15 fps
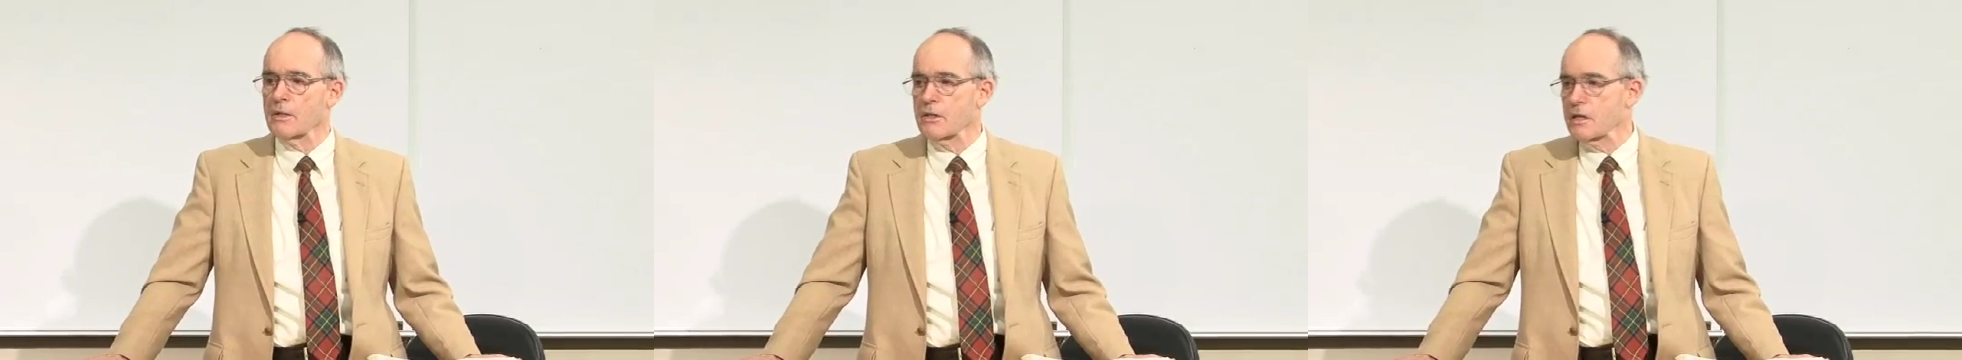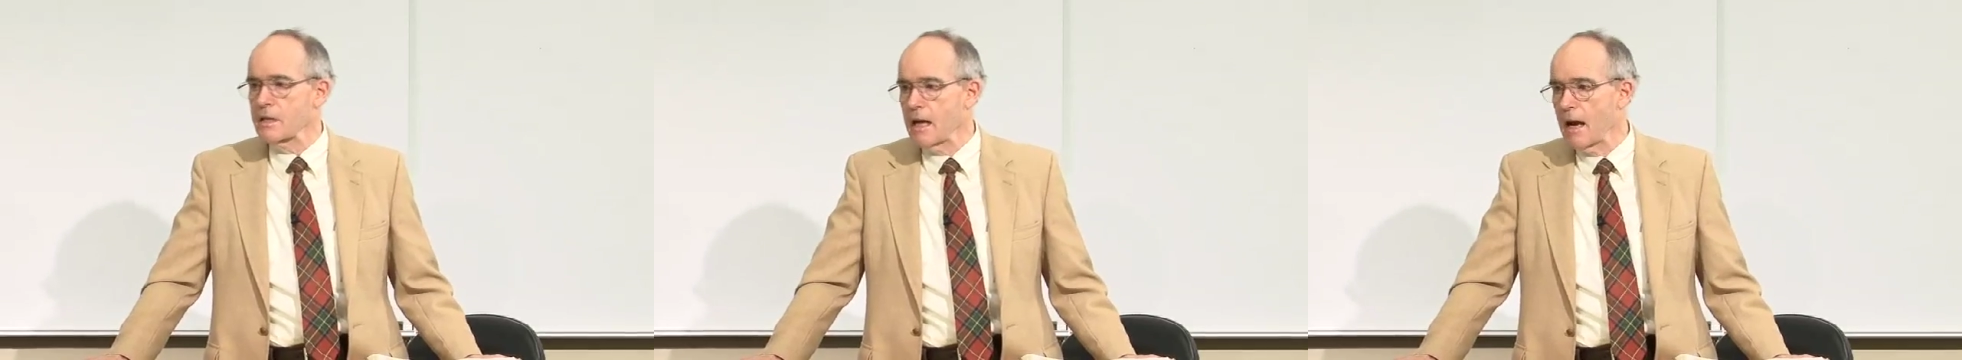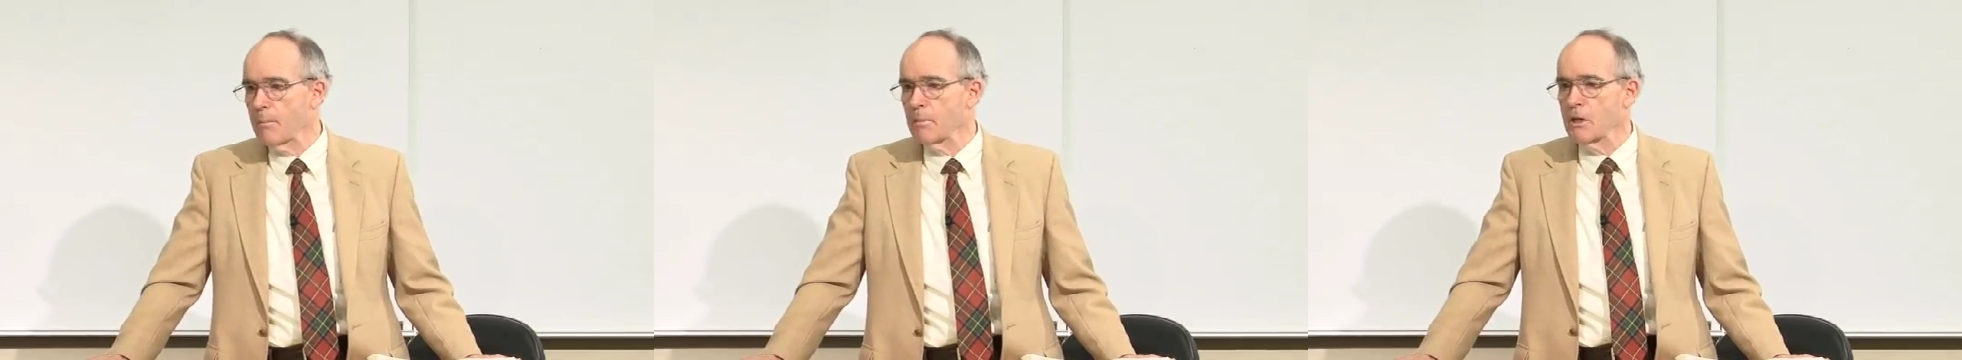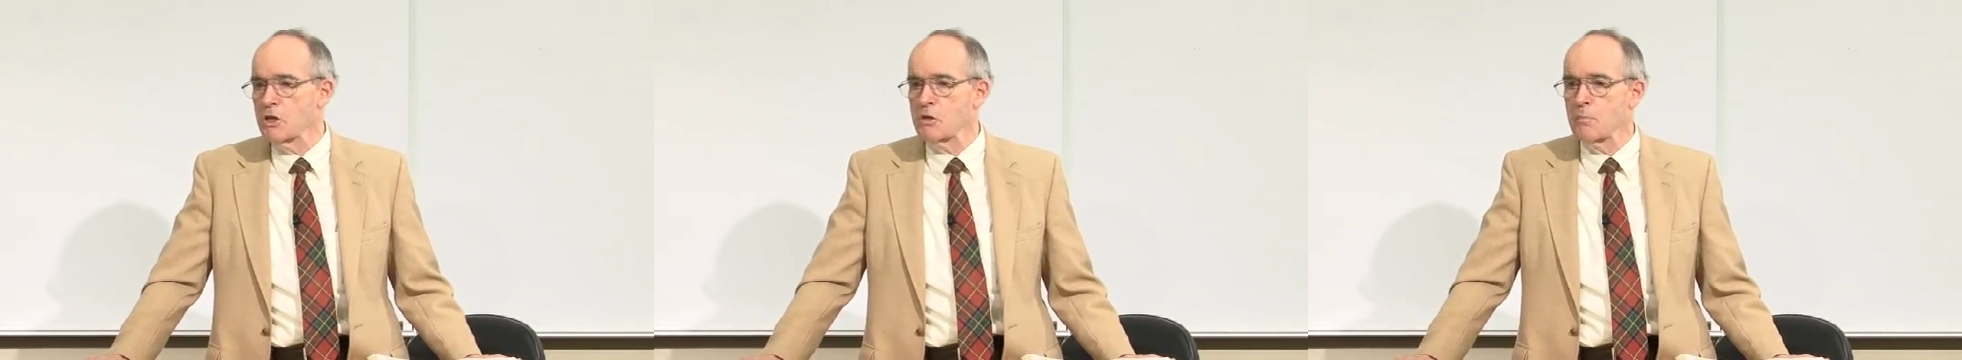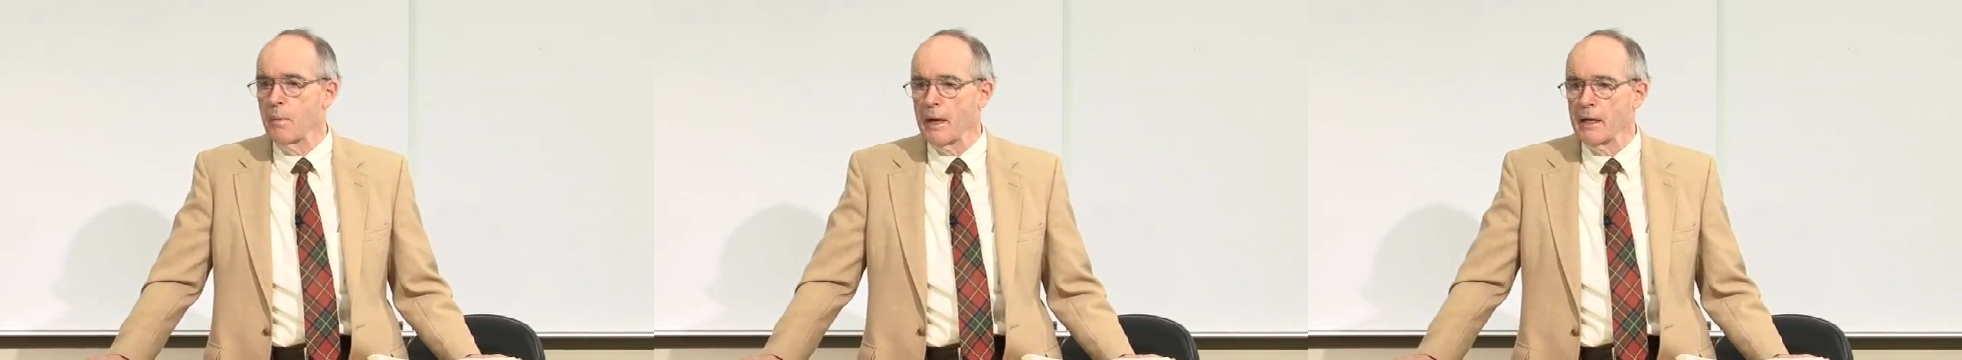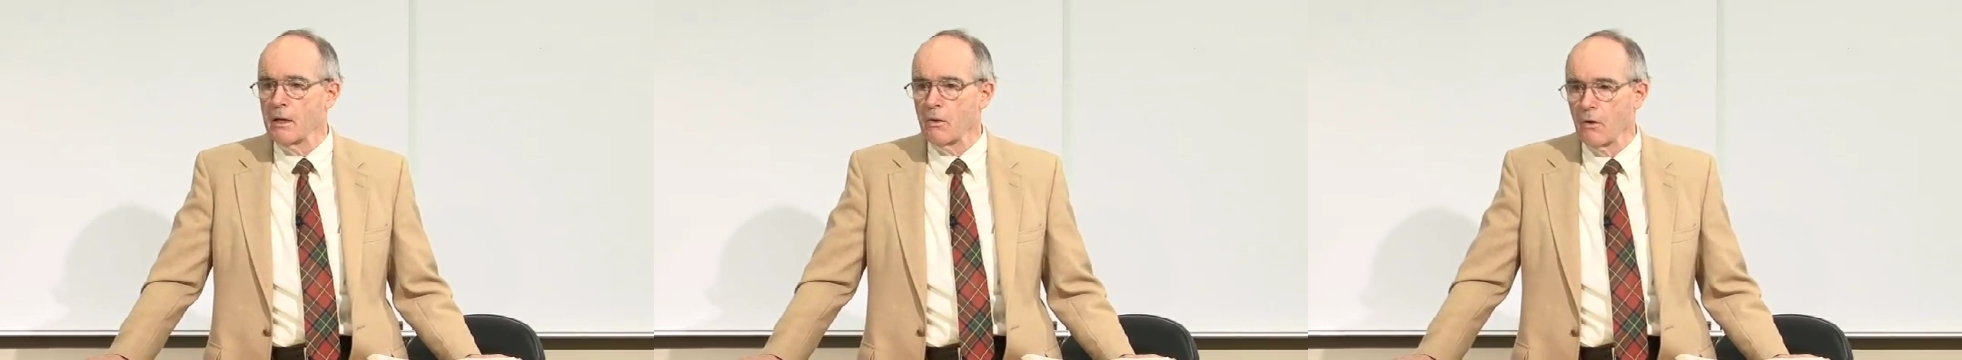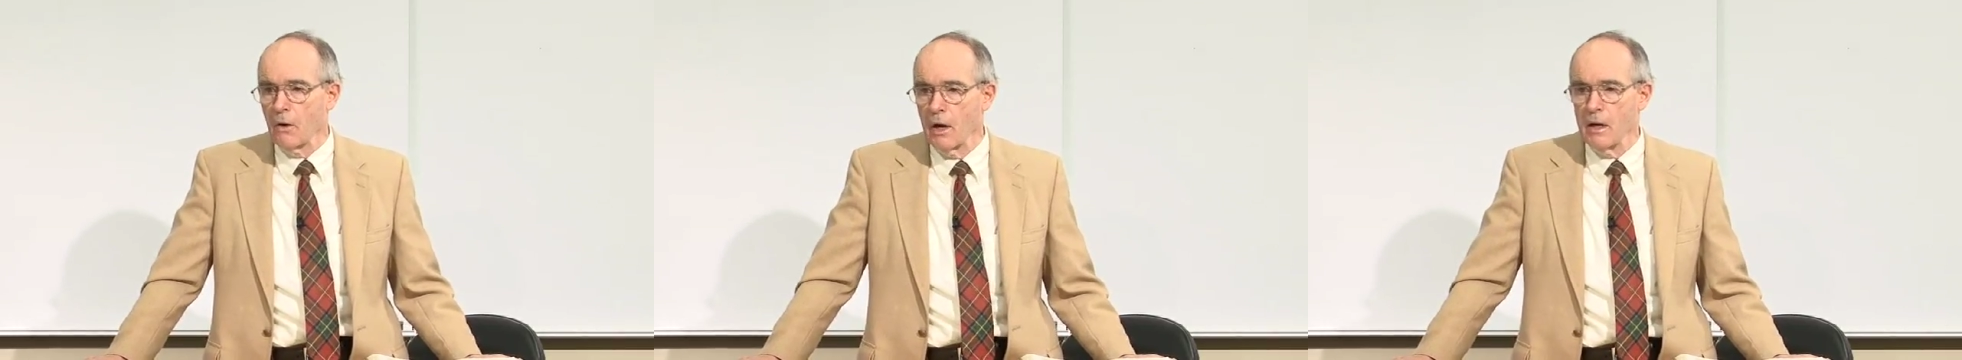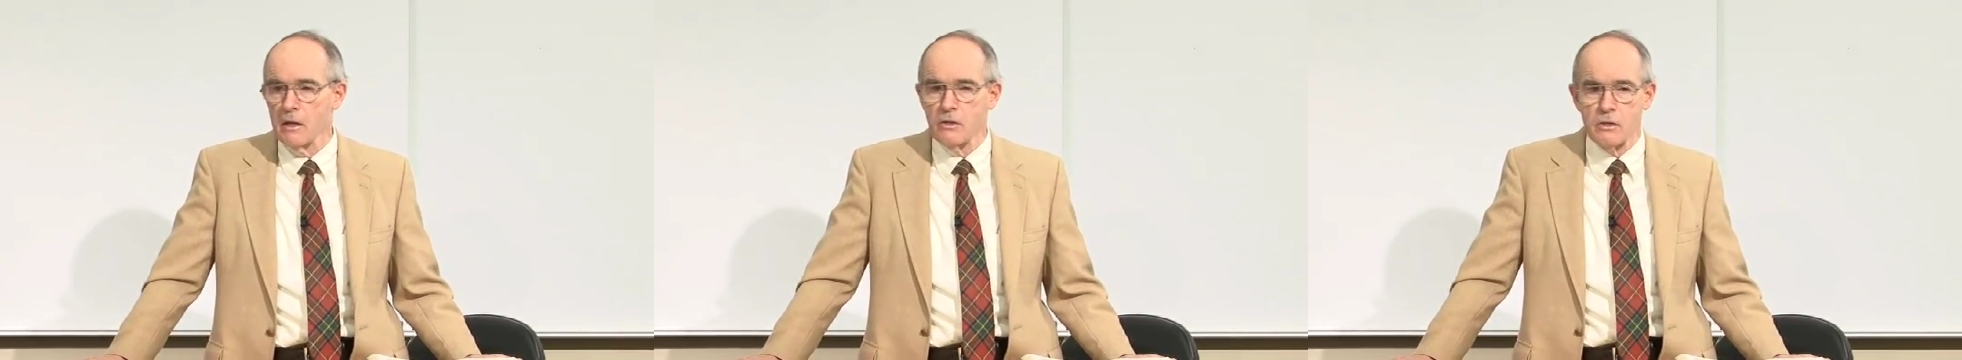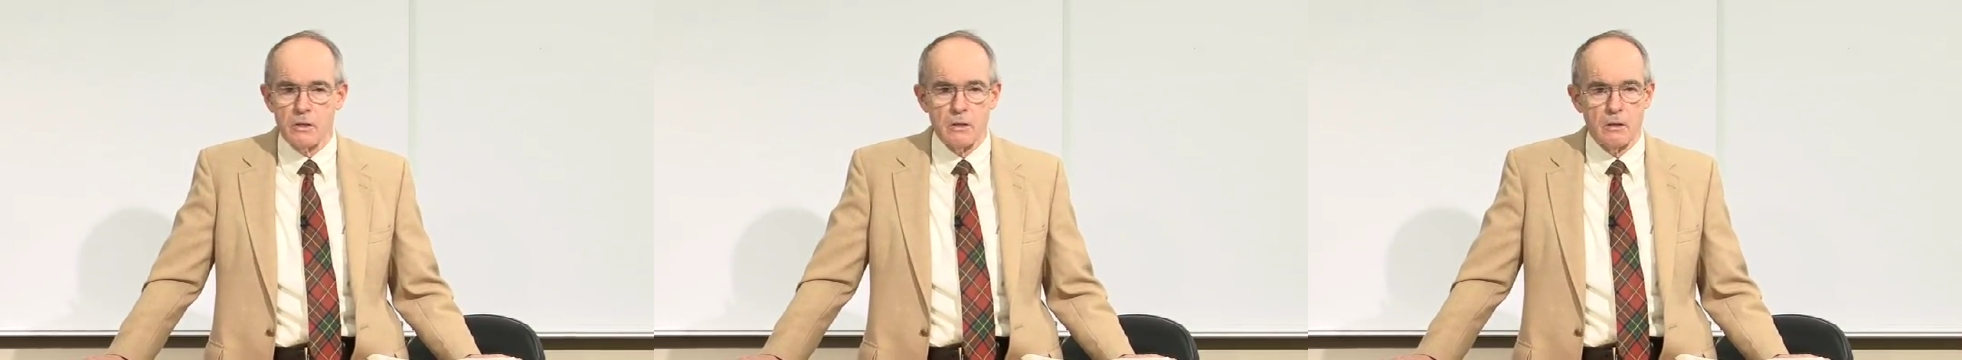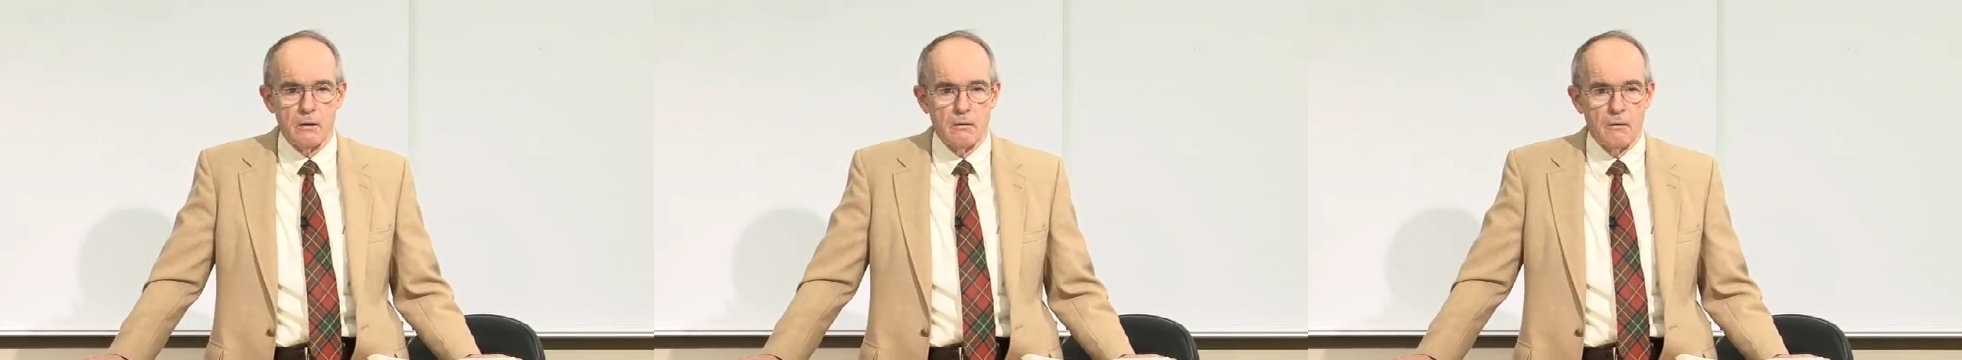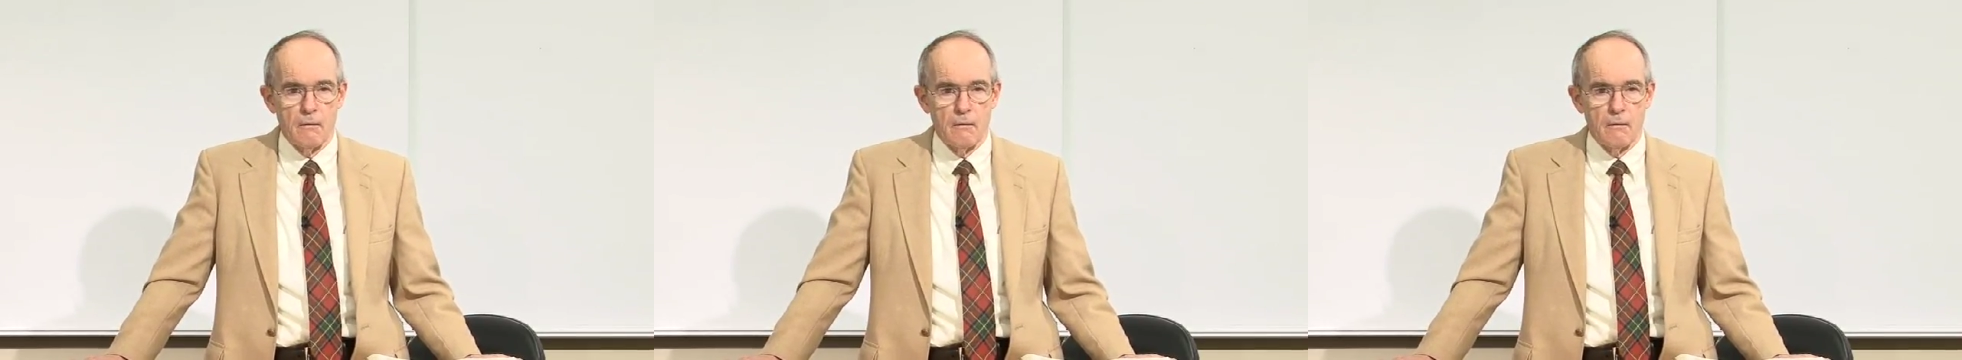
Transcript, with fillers: established by Christ.